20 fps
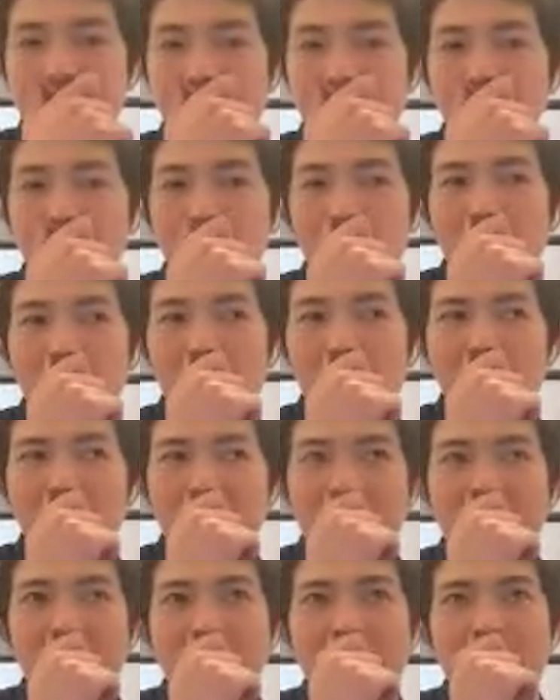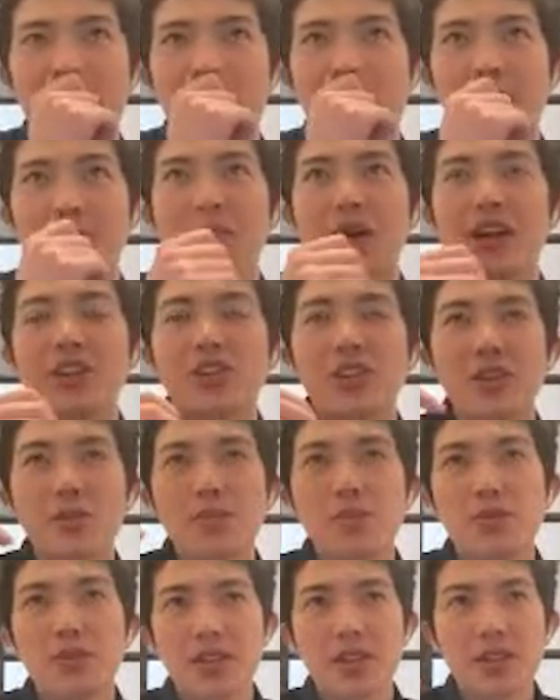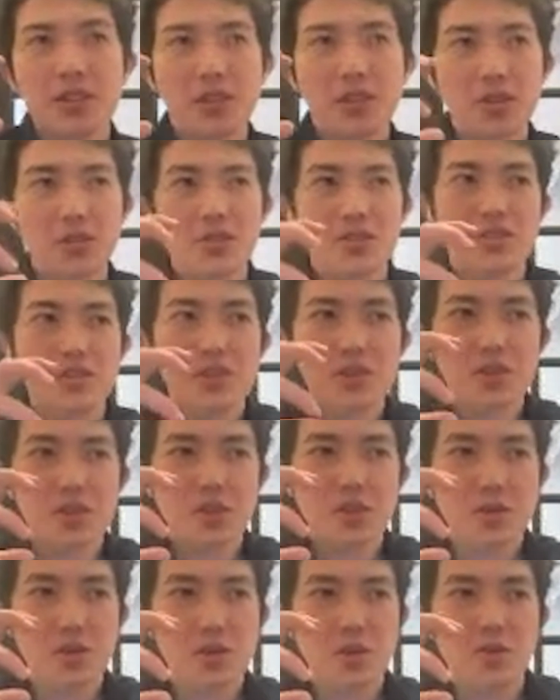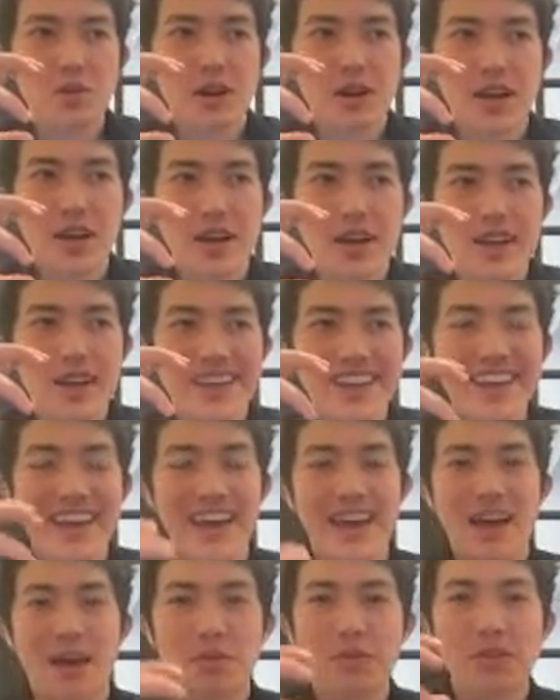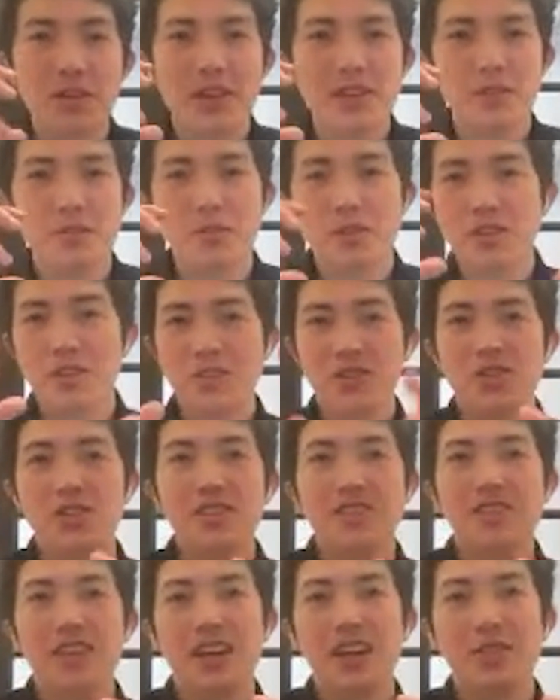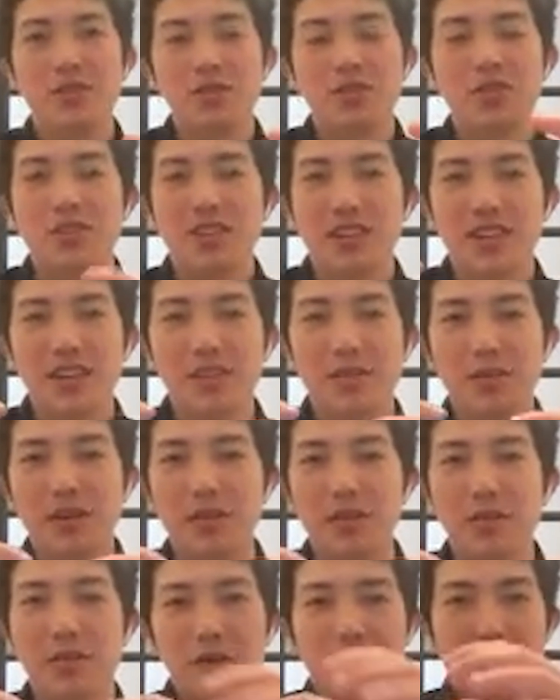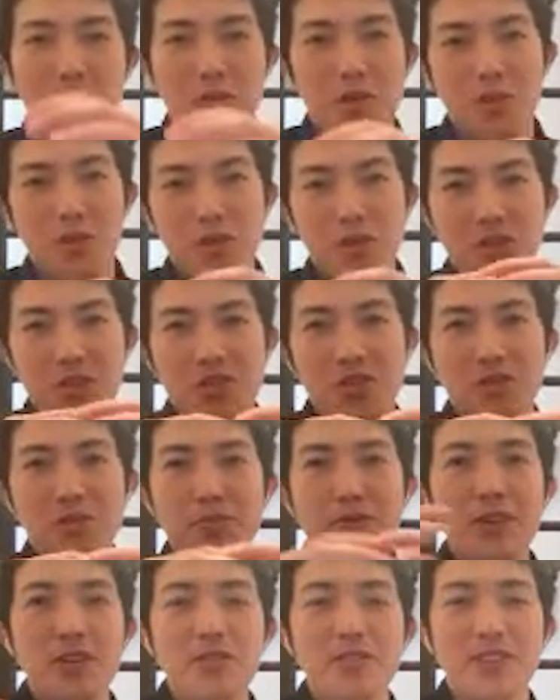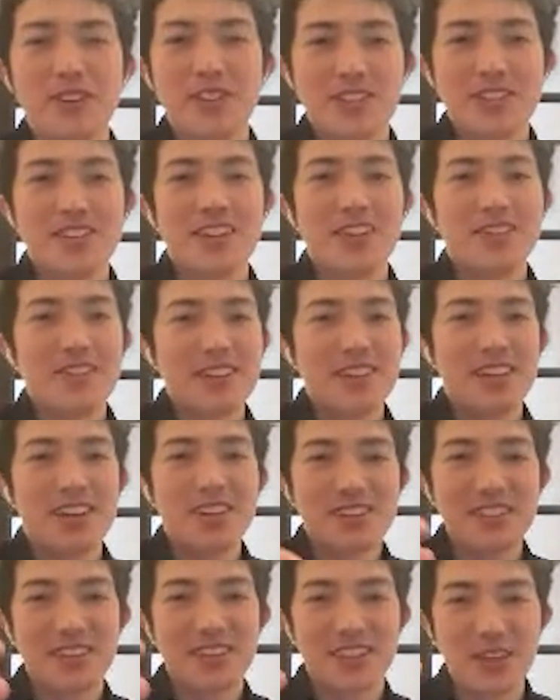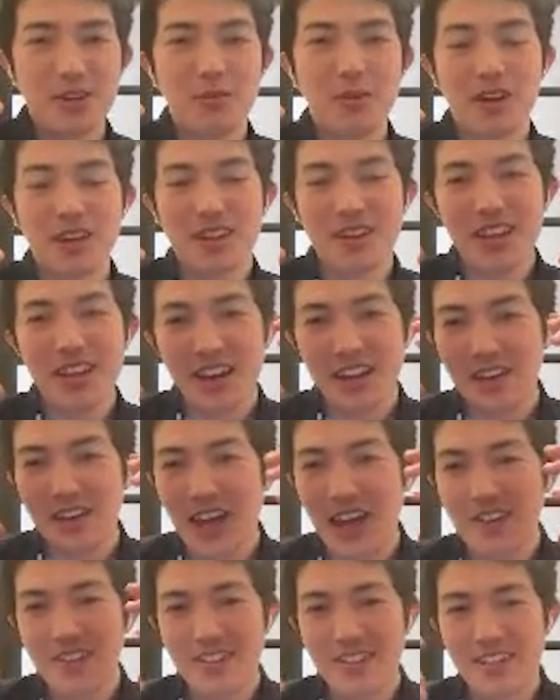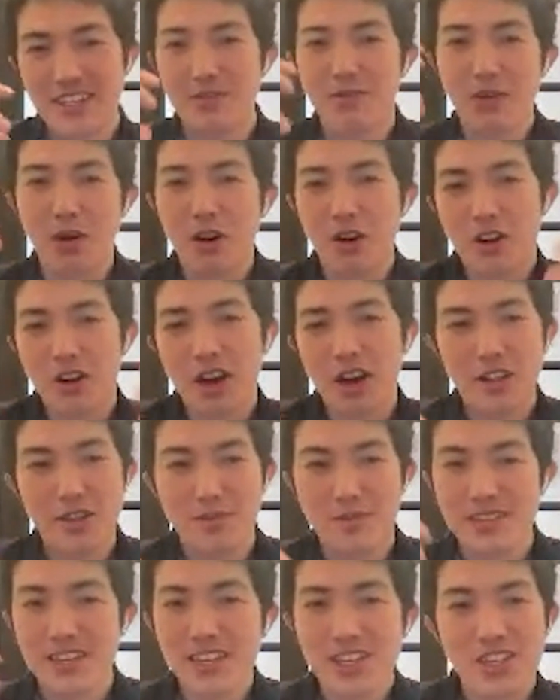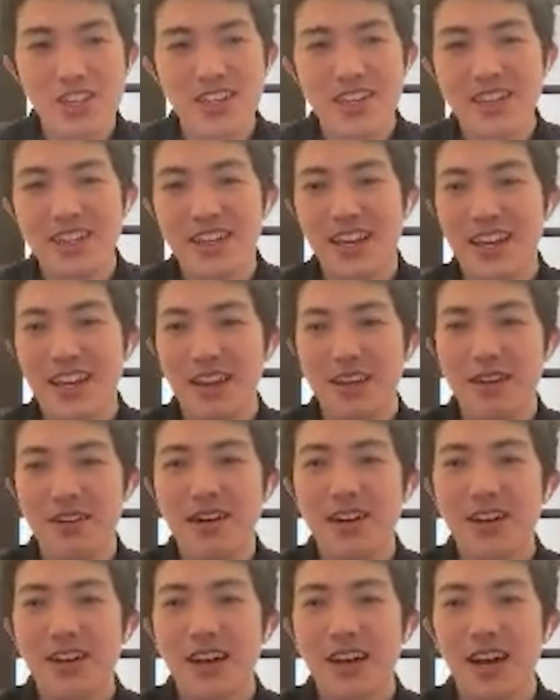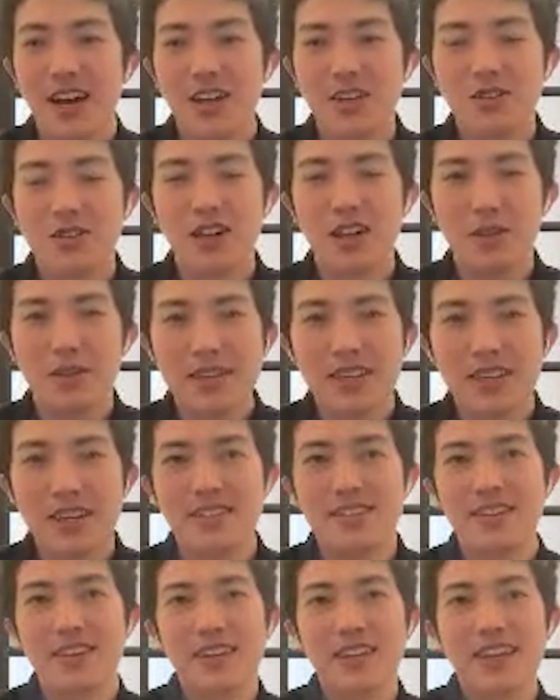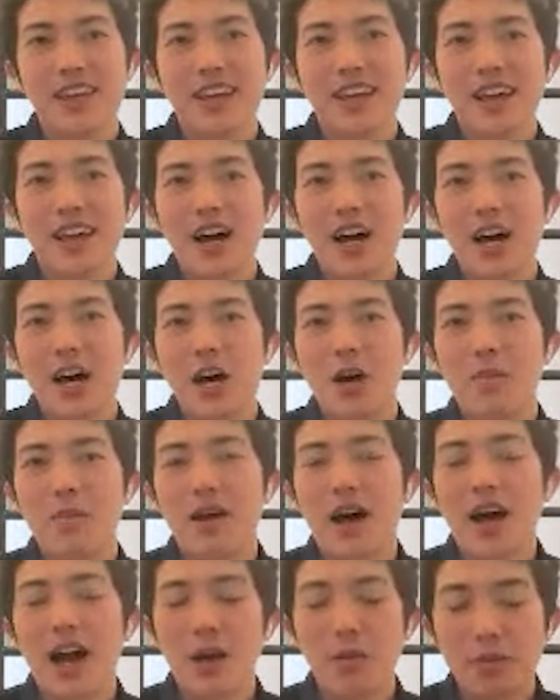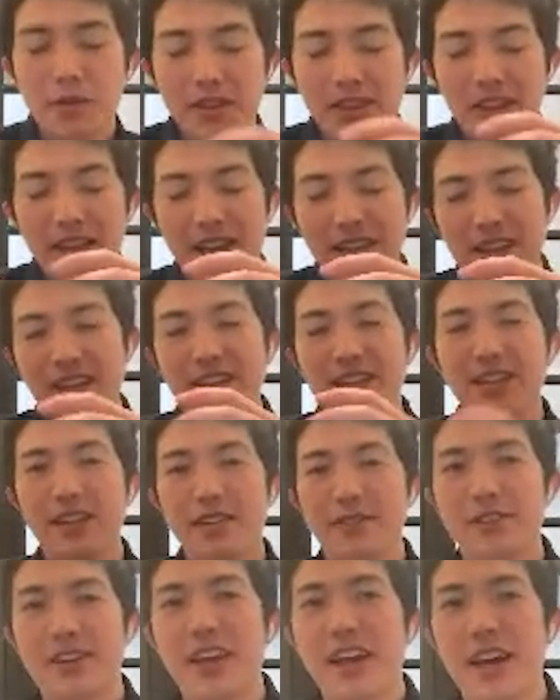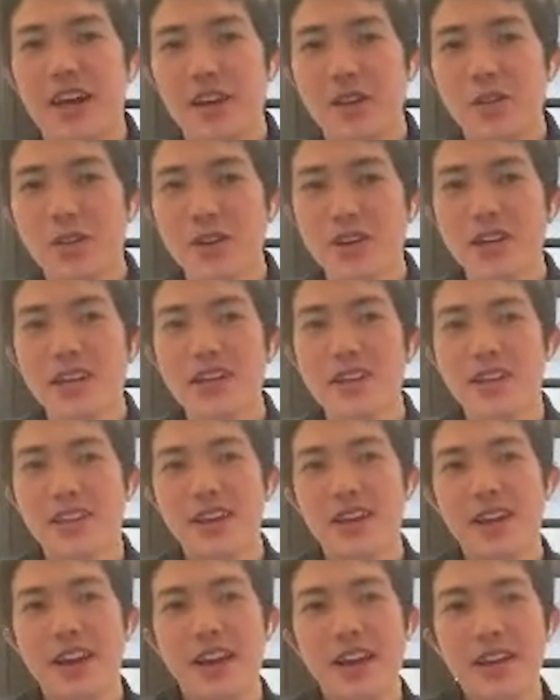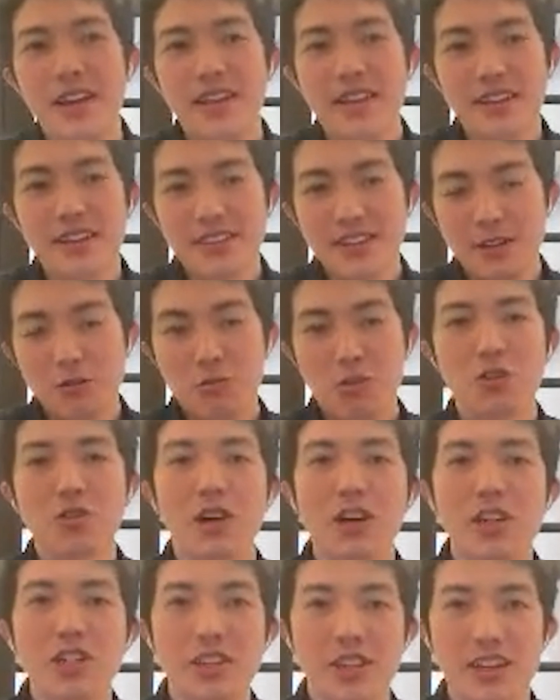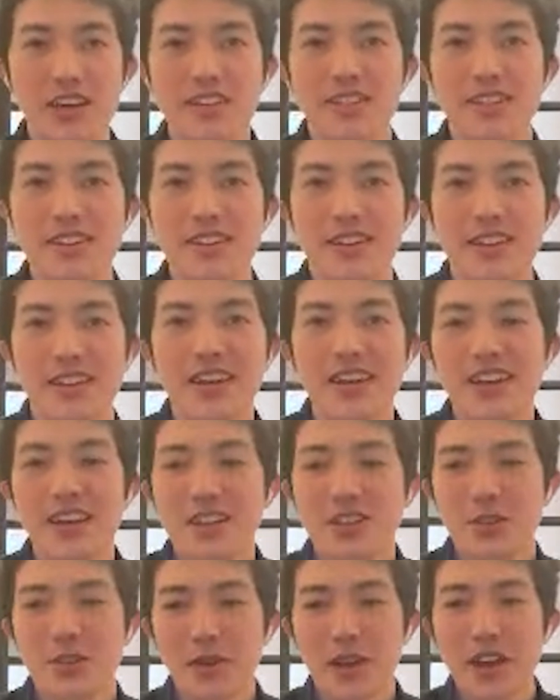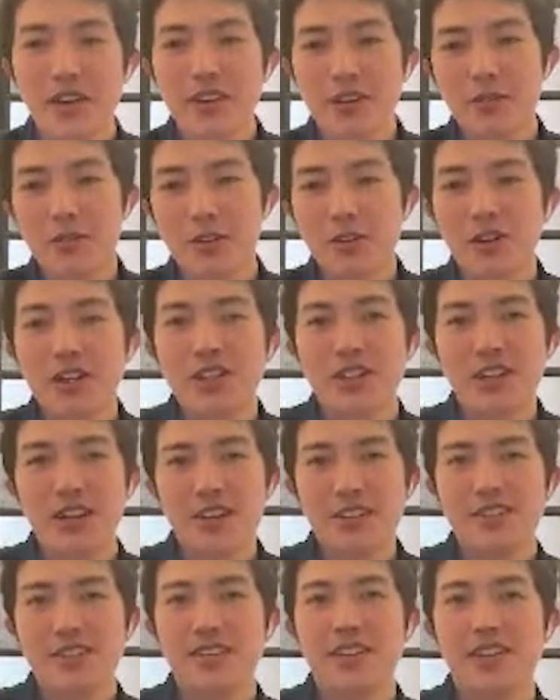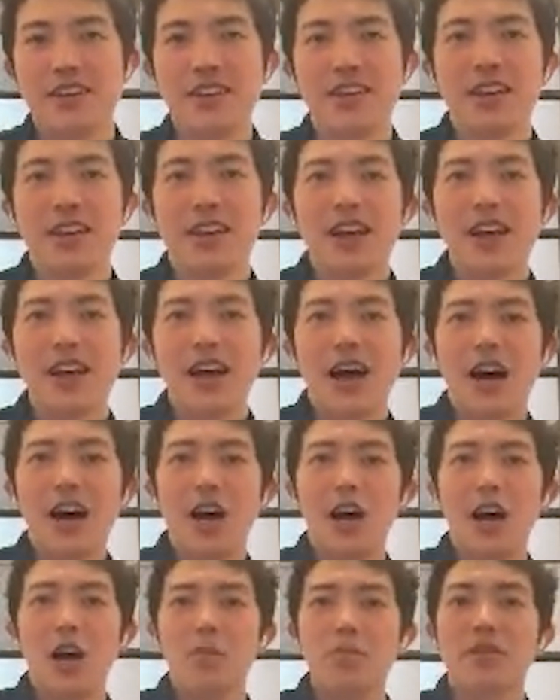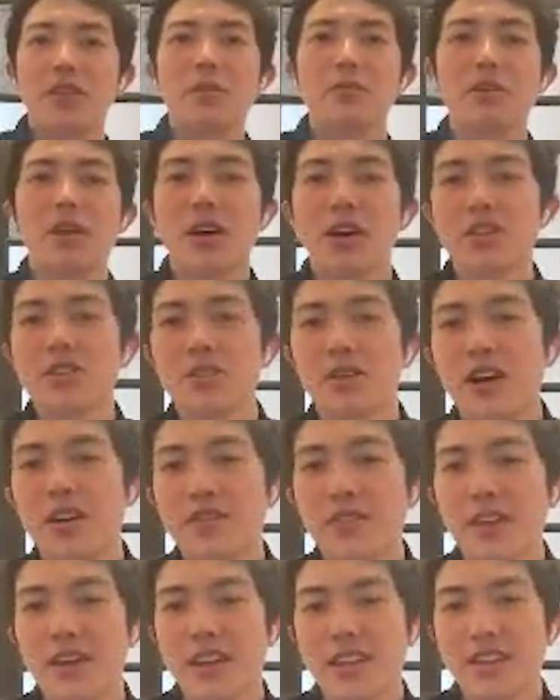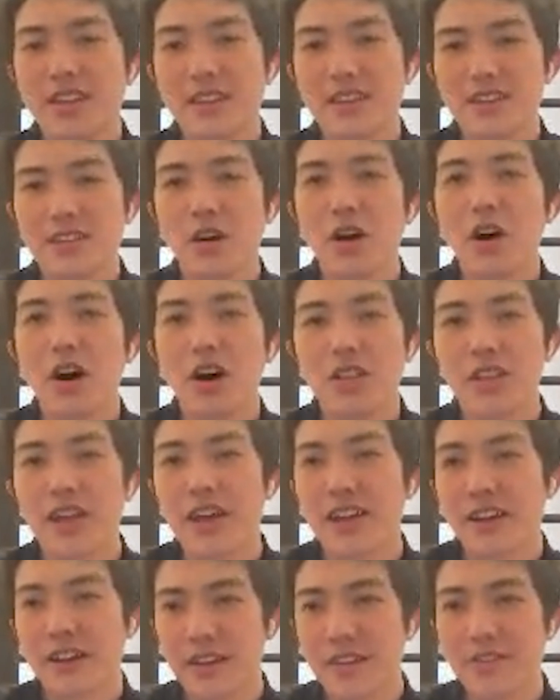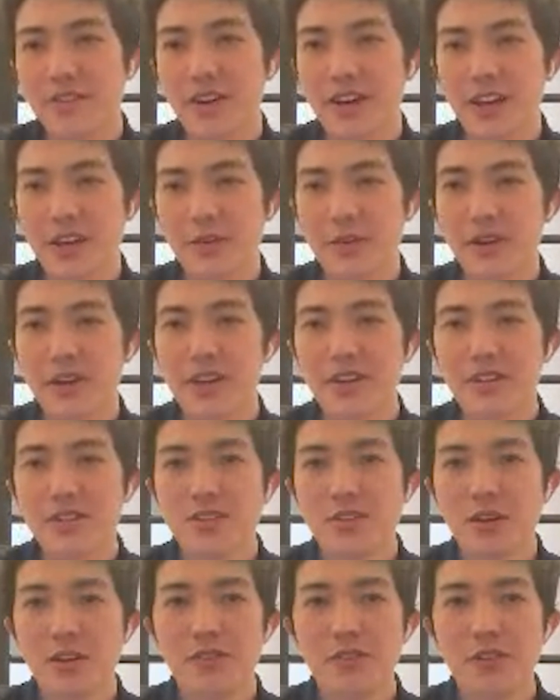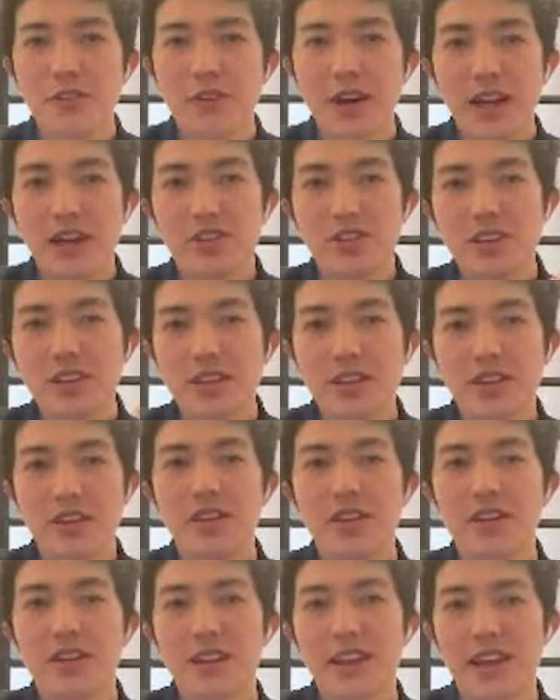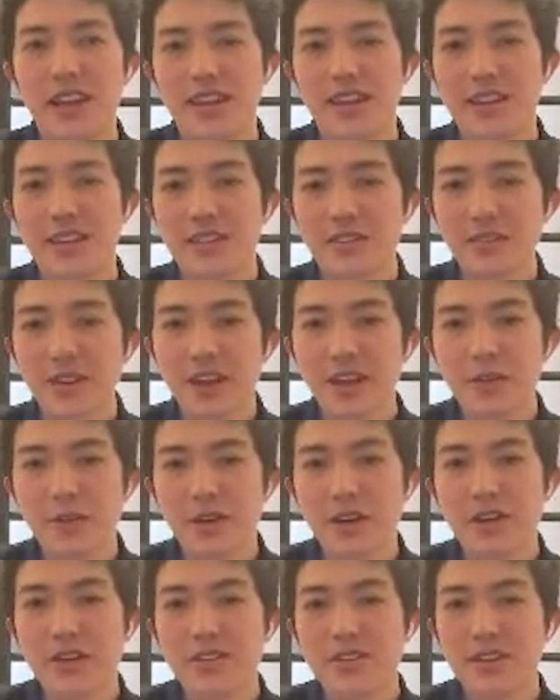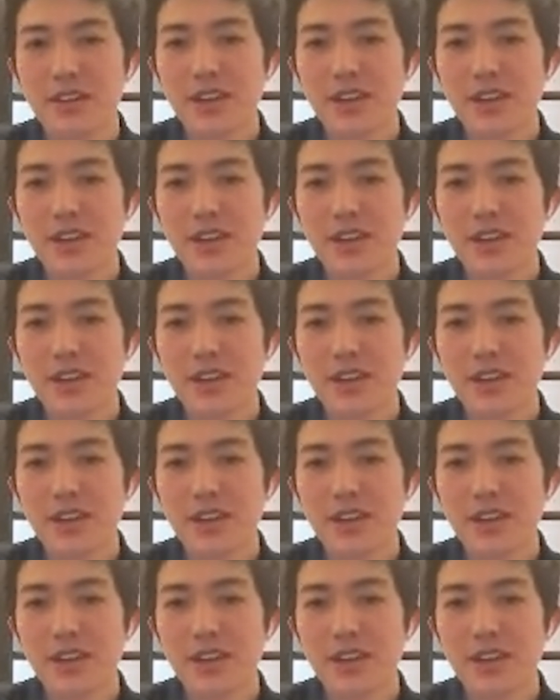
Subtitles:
So I think I'm actually putting those two, I'm putting what you just said, which is like what you beautifully just said right there. It's like you want to kind of have this like auto optimization and sort of A/B testing. I would put that in like a different category than this like regression testing. So we have like regression testing, but then we also have like this online evaluator. So if you actually click on any of these evaluators,